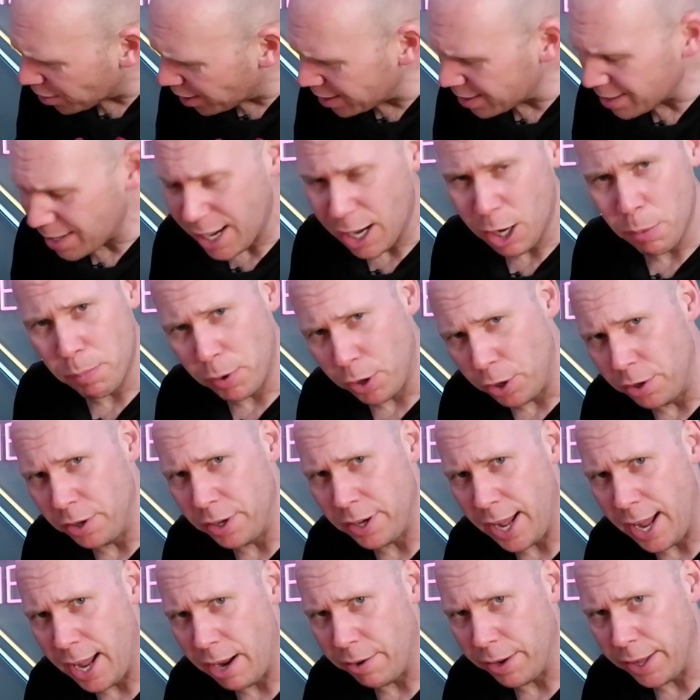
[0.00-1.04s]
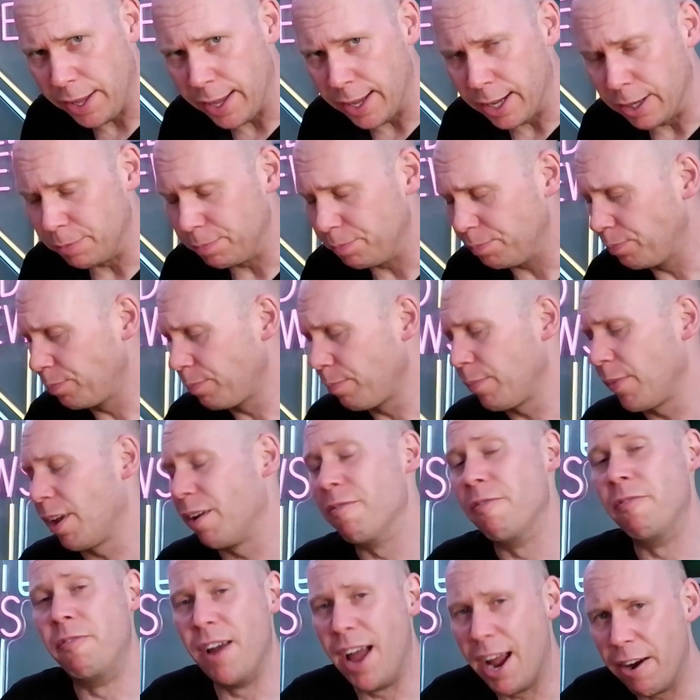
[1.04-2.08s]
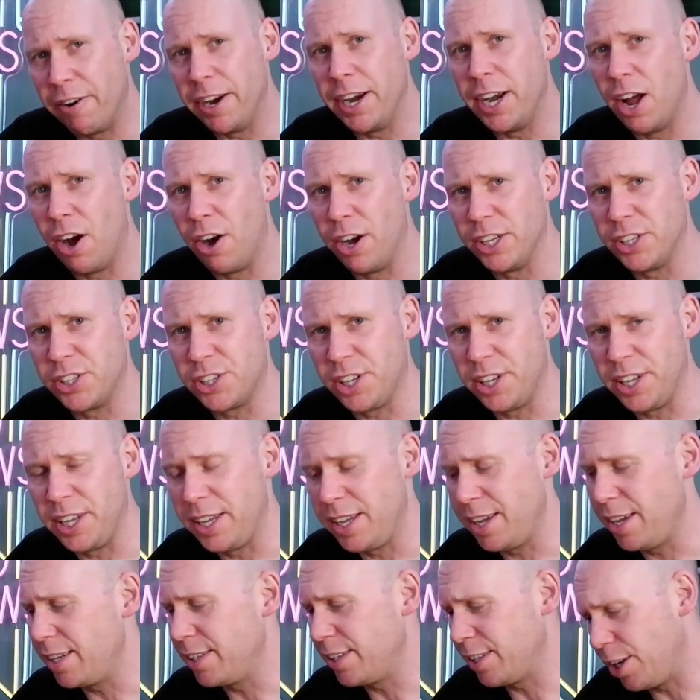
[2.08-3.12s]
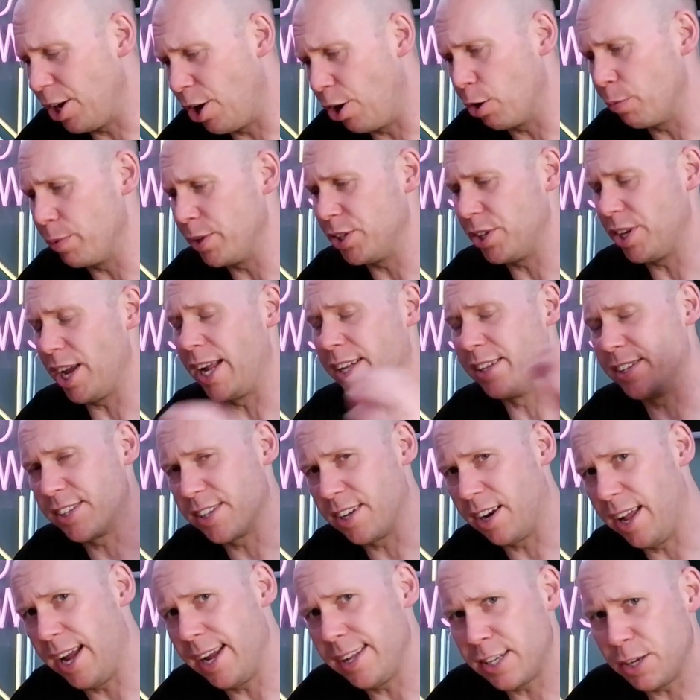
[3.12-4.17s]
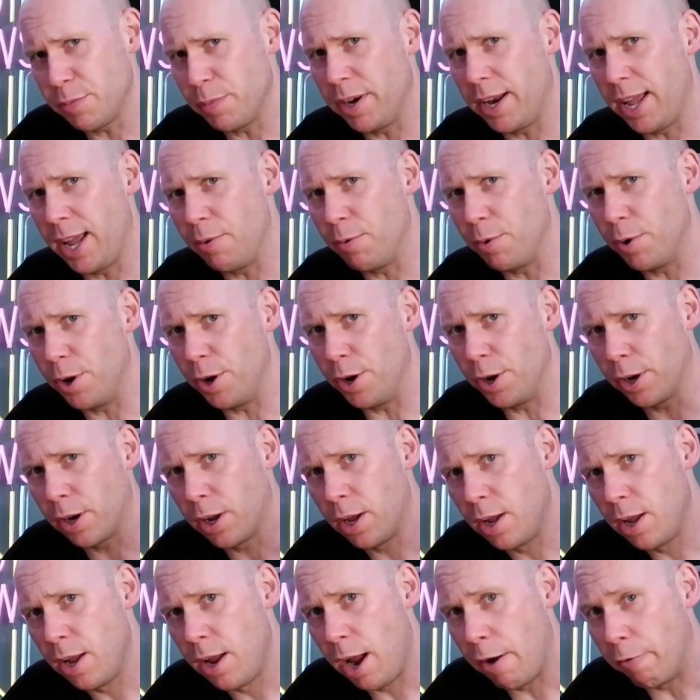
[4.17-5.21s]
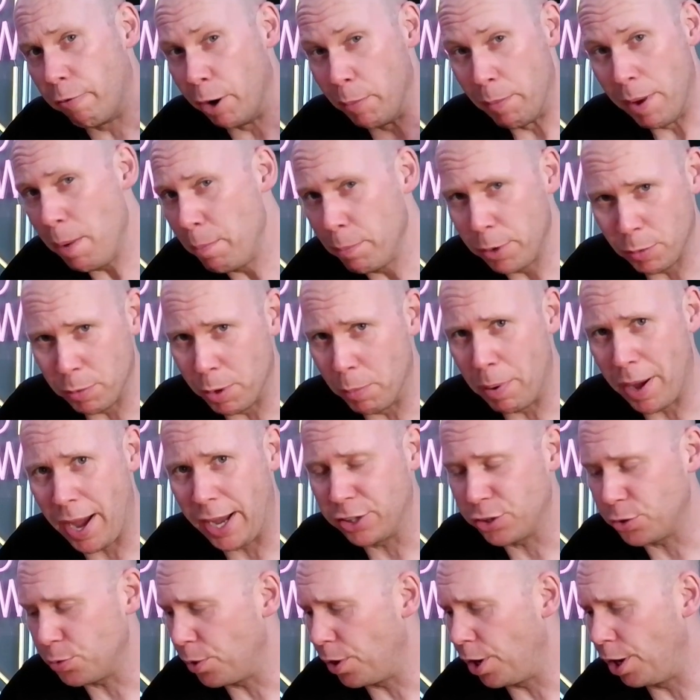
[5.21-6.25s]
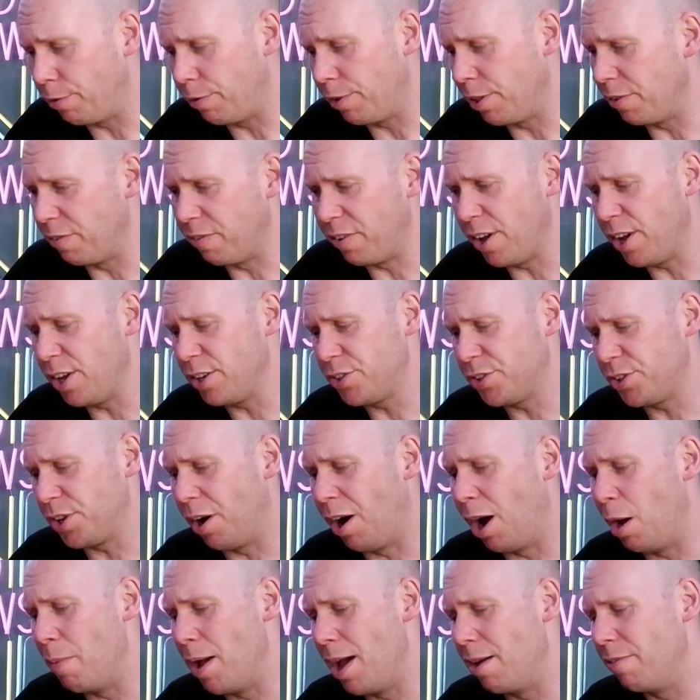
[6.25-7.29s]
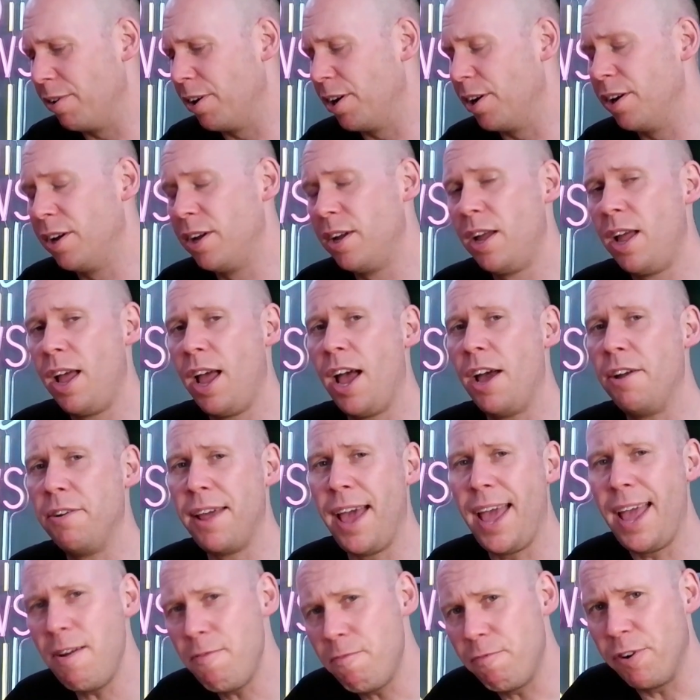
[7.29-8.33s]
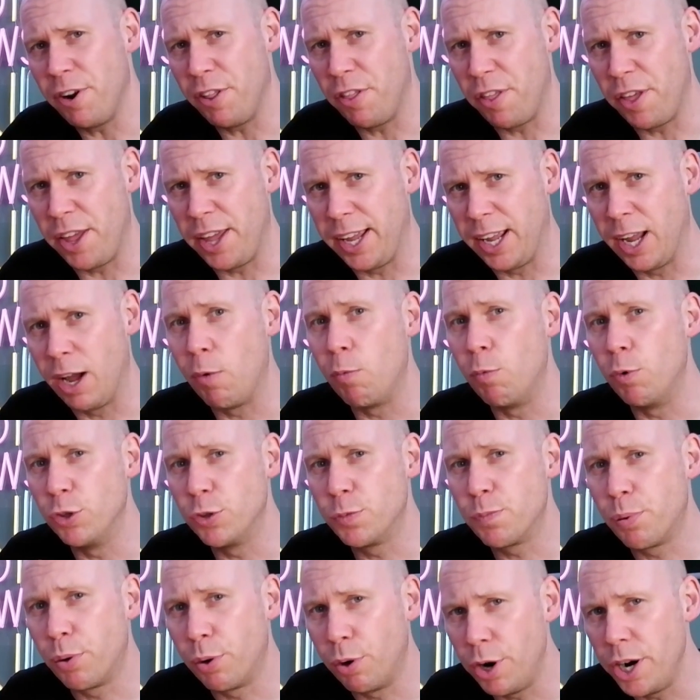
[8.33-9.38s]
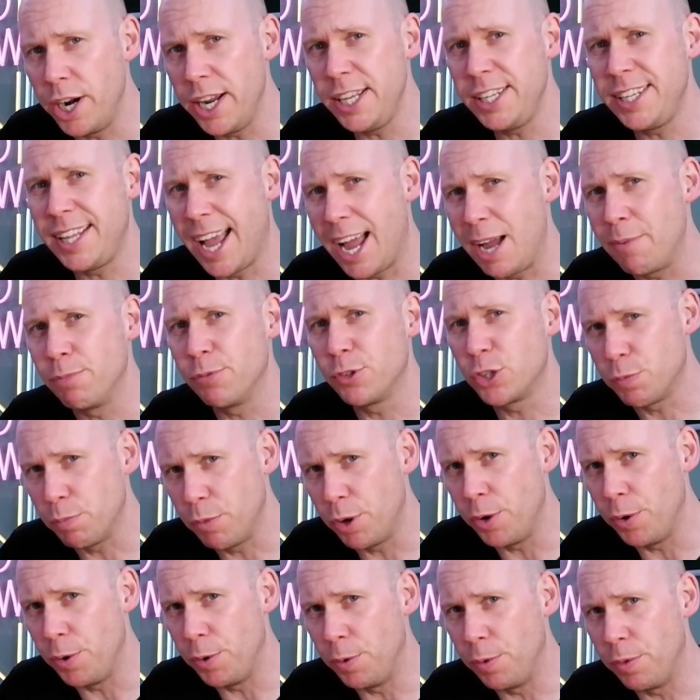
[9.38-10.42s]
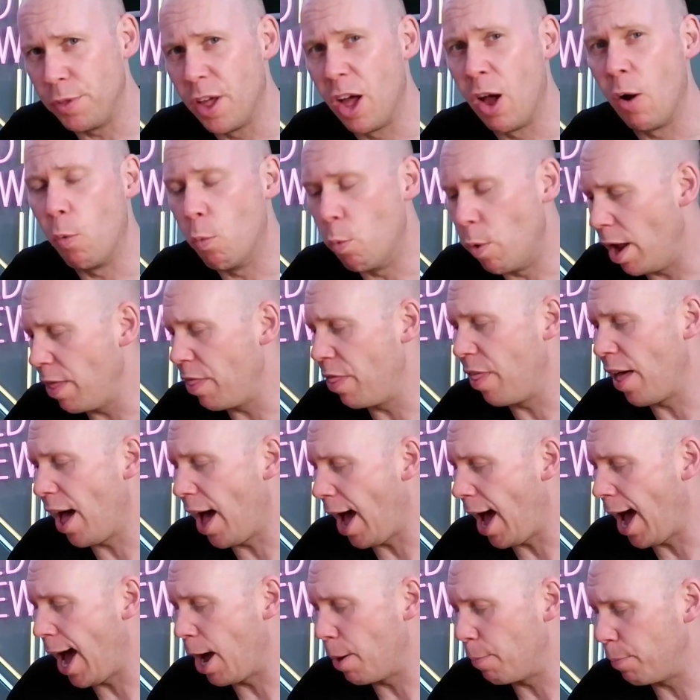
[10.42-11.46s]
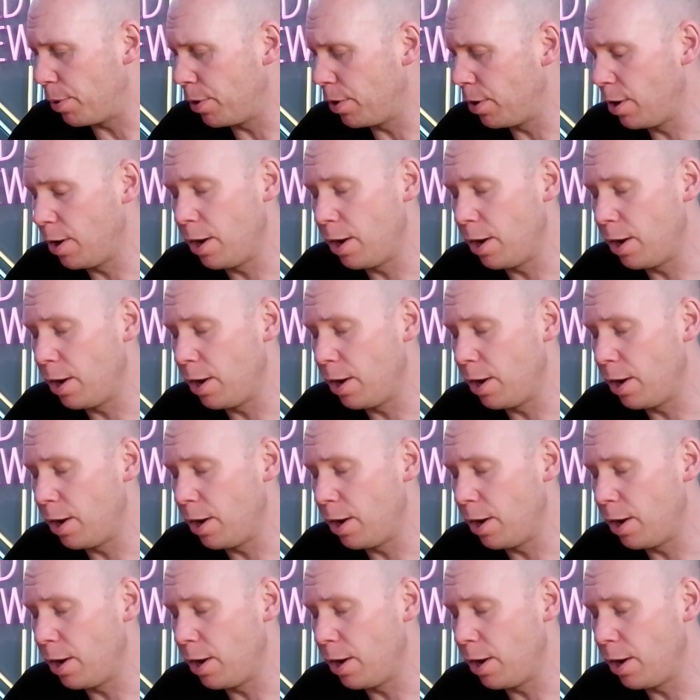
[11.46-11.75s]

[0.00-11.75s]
this little button down here. Very nicely. It's got to be said. Selected my network, remembered my password for the first time ever, and everything was pretty damn smooth with that app.